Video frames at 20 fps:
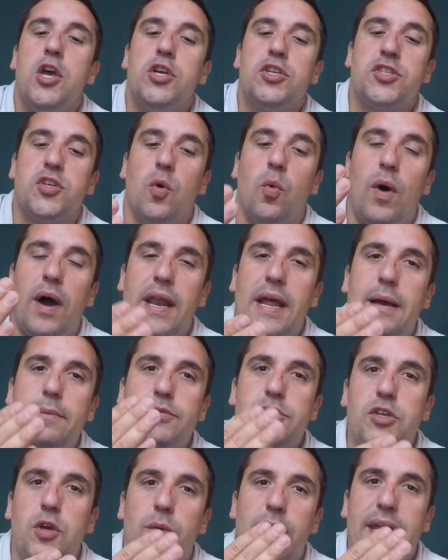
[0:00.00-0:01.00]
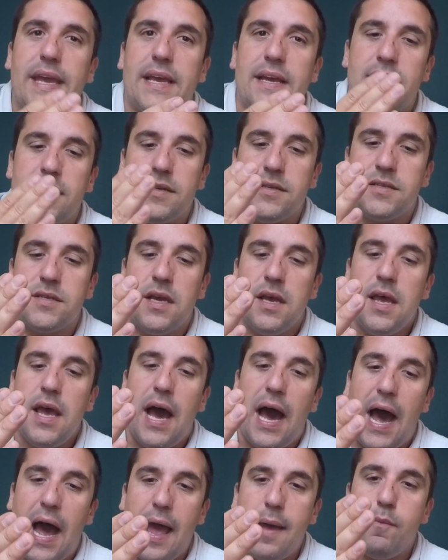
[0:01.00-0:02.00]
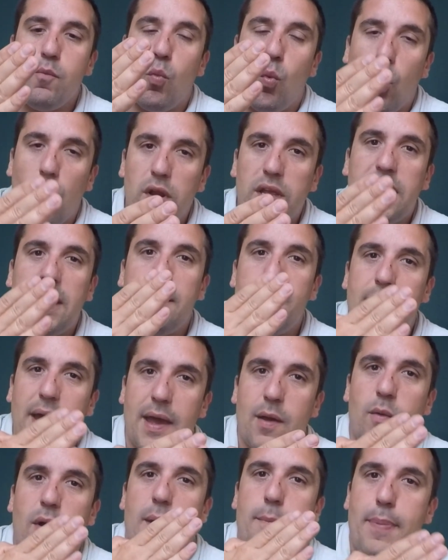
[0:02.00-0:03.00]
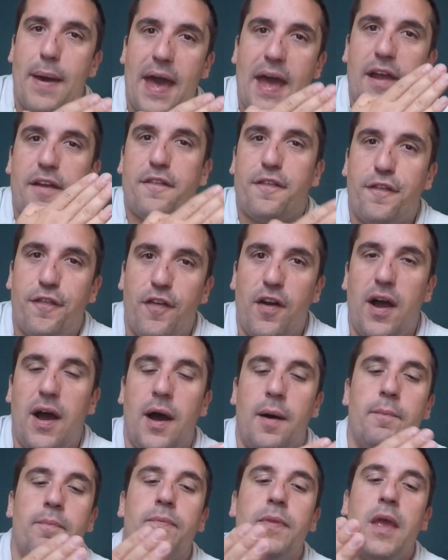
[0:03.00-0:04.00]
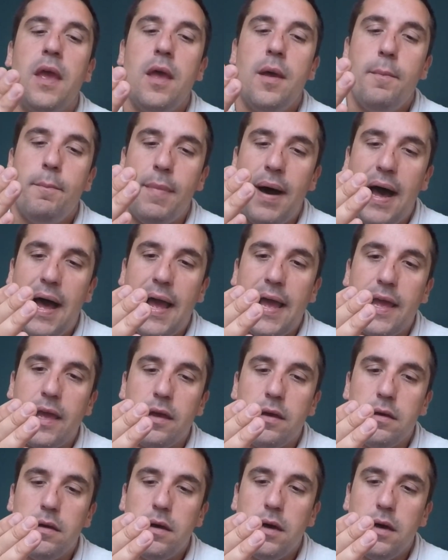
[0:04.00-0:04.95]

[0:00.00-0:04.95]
So what I'm doing is I'm working my way back from my